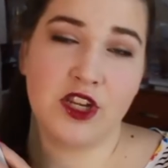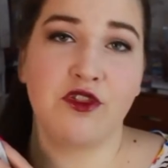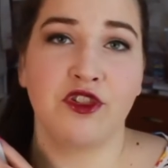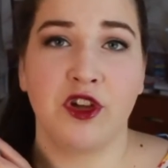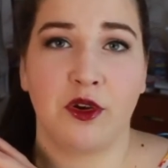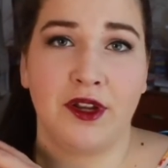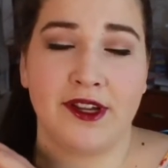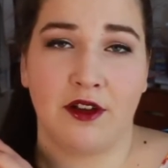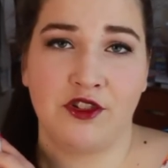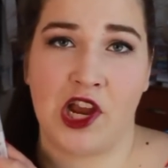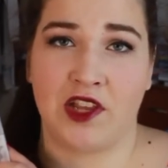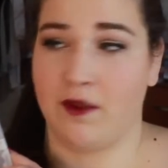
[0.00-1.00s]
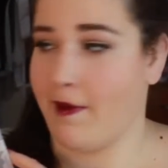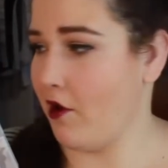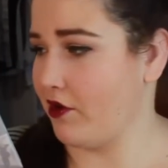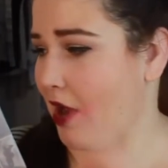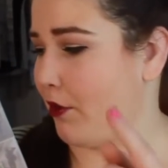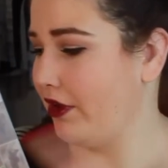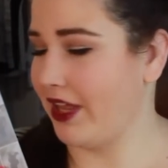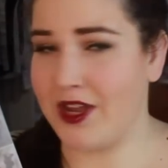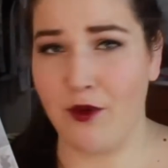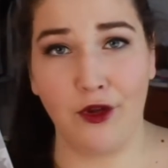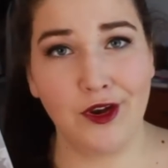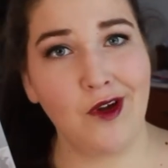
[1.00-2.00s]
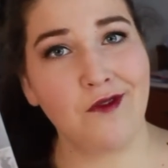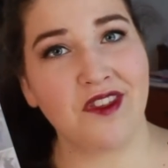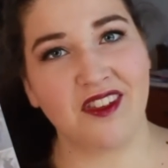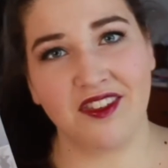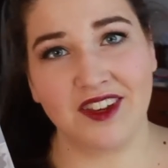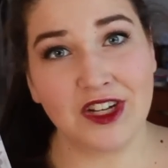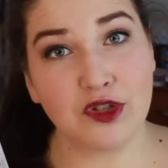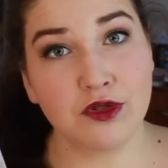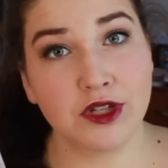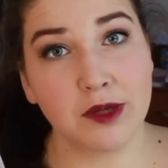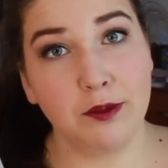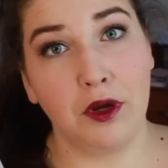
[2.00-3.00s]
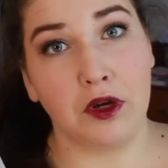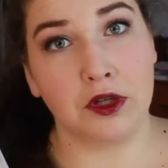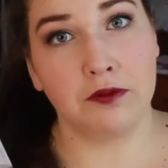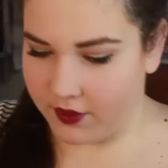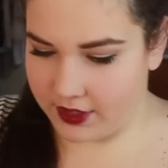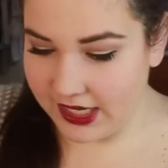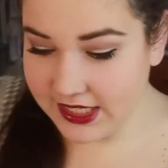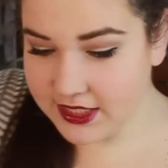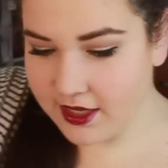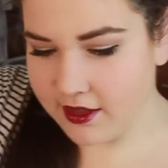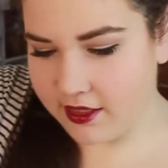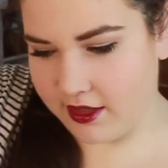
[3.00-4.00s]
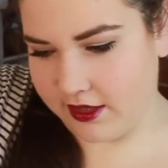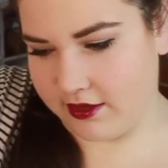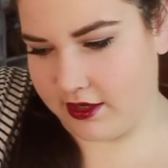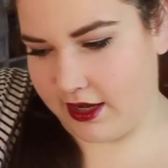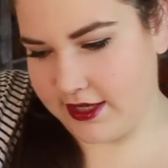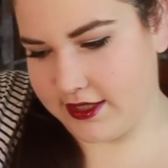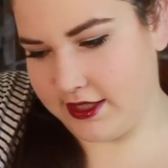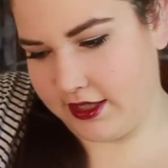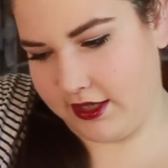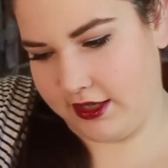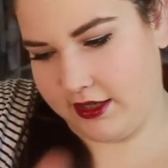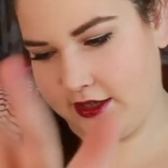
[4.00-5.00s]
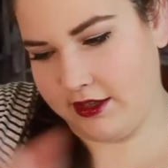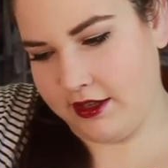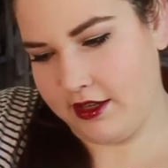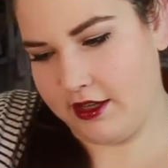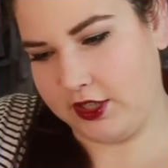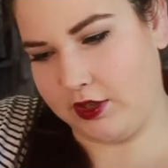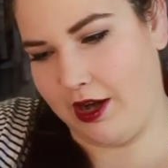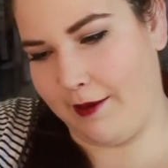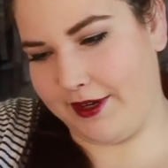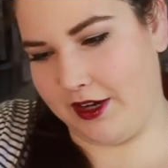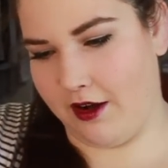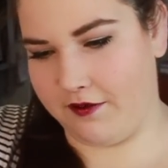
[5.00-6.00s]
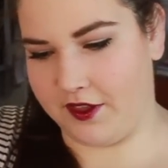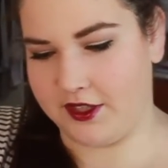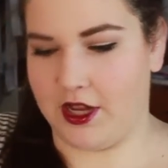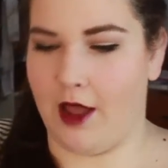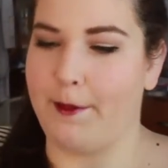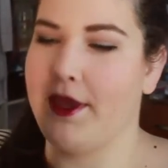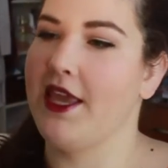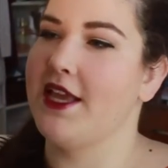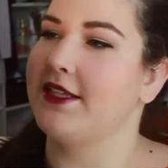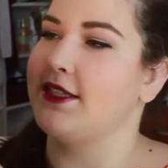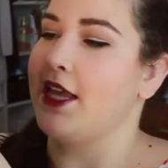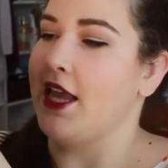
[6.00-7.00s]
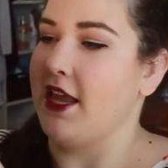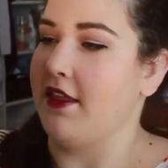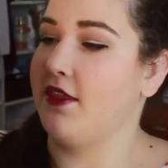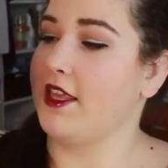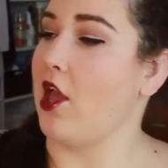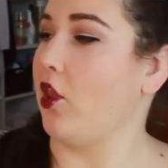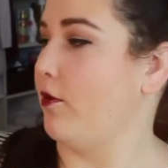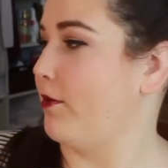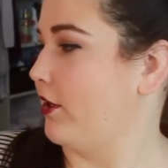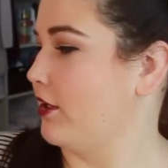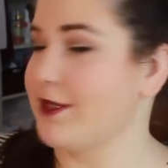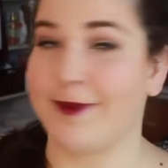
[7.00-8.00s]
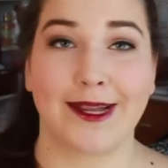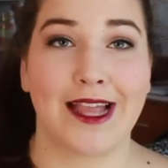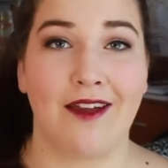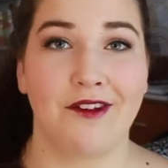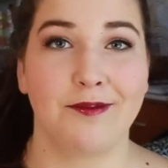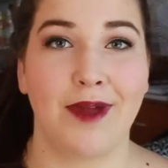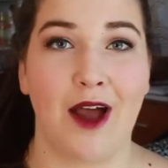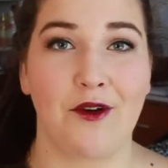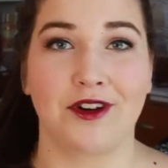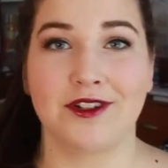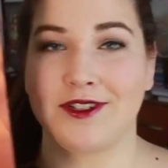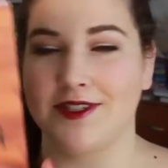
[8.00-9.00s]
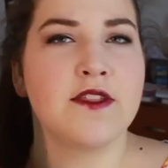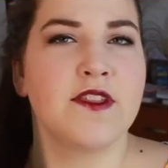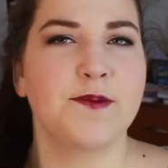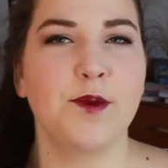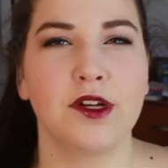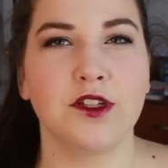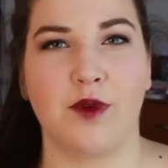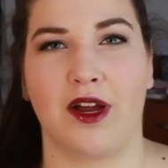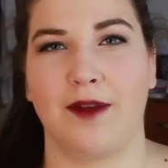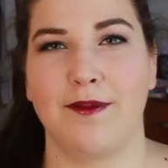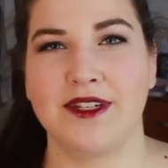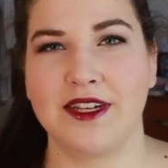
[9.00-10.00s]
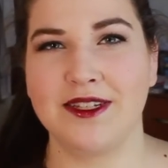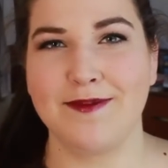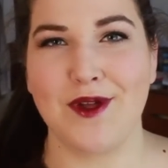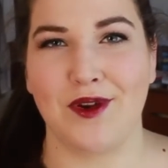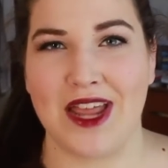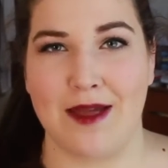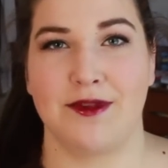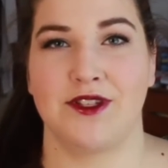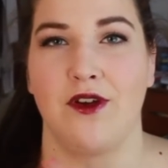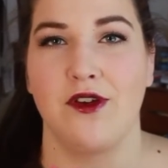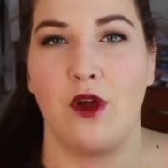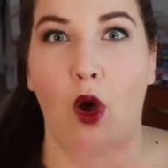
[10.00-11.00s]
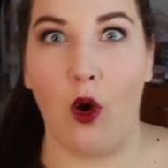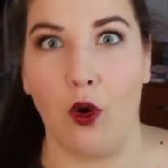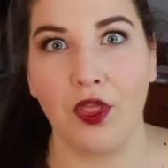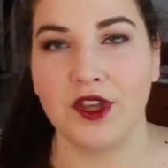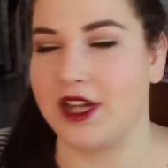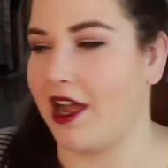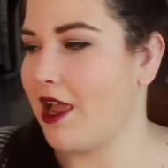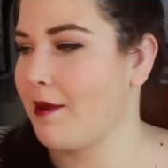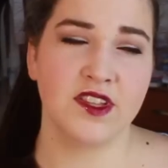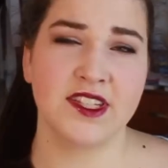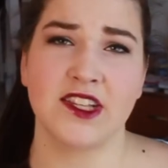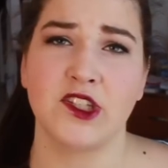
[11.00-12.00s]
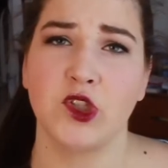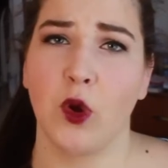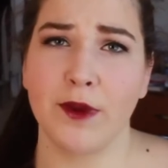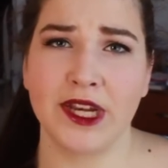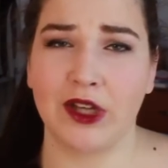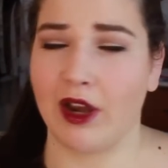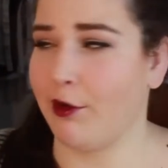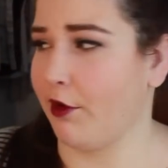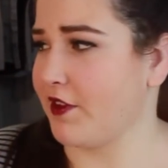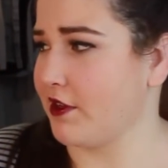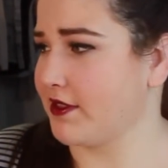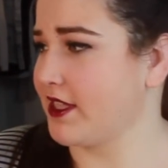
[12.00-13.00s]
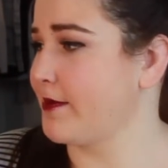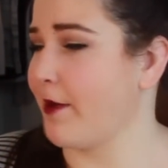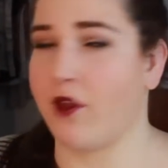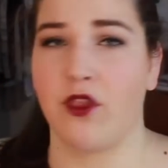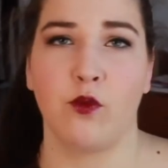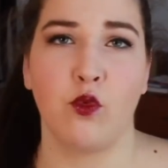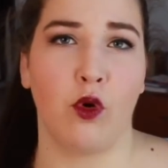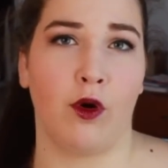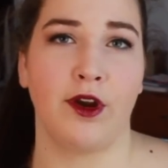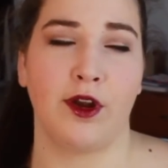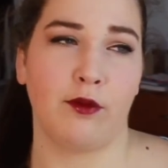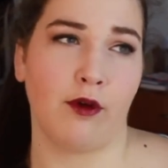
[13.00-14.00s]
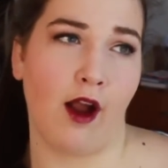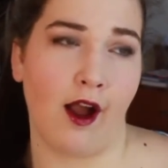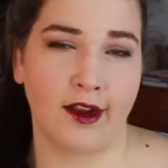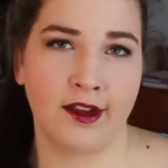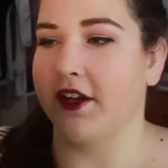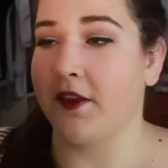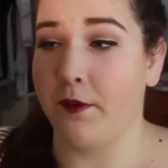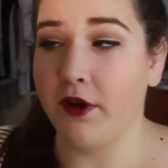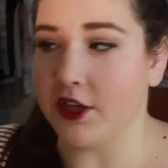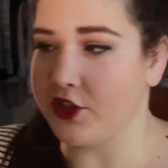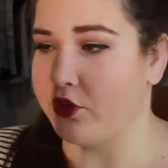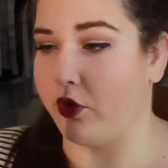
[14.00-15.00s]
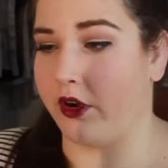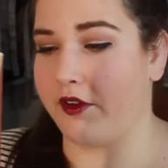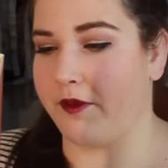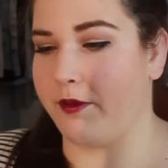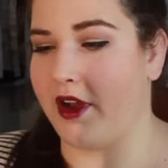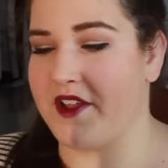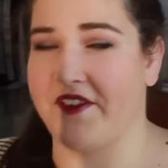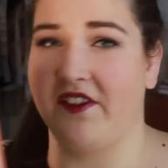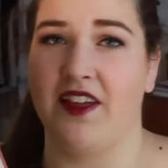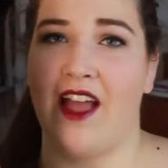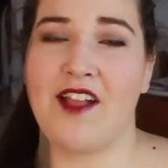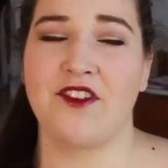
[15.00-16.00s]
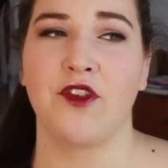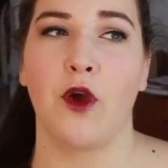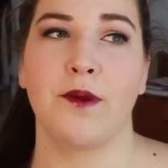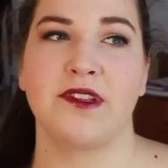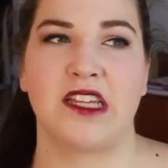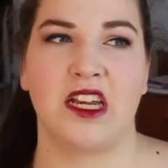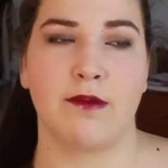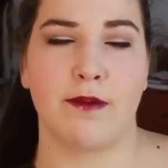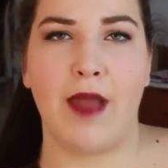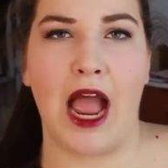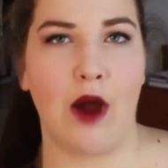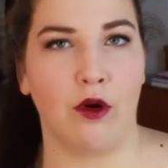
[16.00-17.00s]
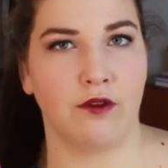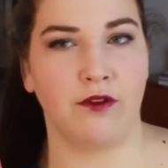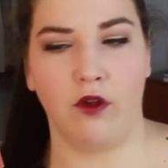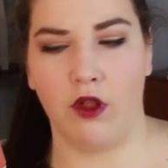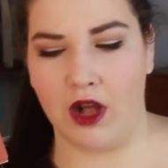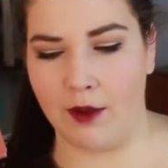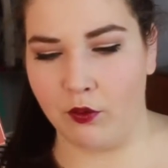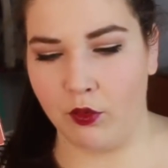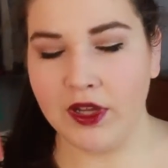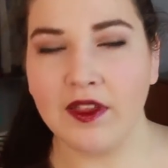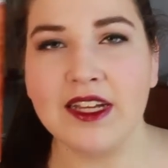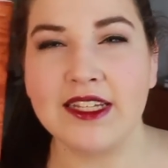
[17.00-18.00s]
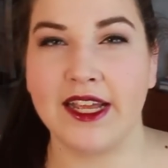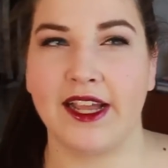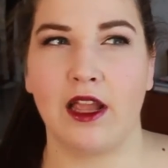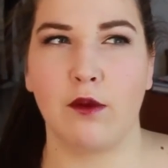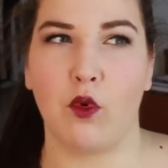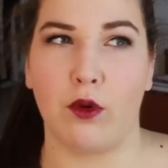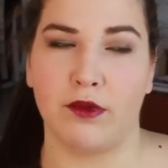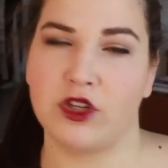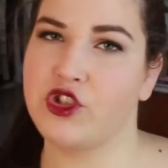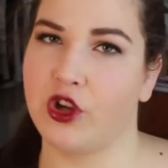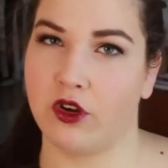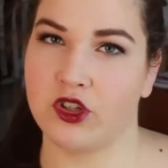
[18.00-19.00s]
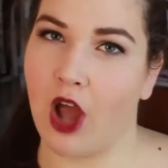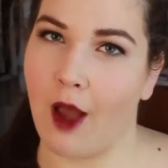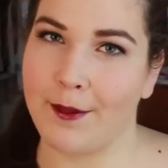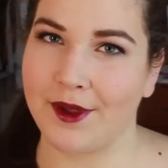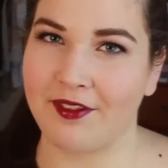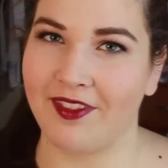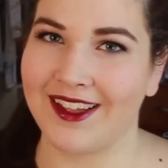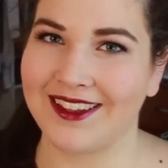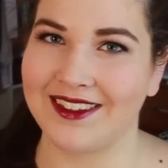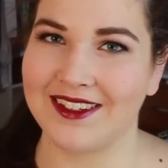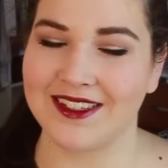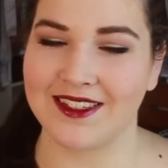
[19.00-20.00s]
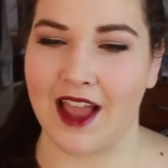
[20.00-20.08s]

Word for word: You should totally go check them out, and I will let you all know if this is an interesting book. The next thing that I see grabbing off the top is The Yellow Birds by Kevin Powers. This book is recommended to me on Amazon all the time. This has so many great reviews. It's about the war in Iraq. It's pretty short, surprisingly. I just hope it's going to be powerful, and I'm really digging more mature topics like this.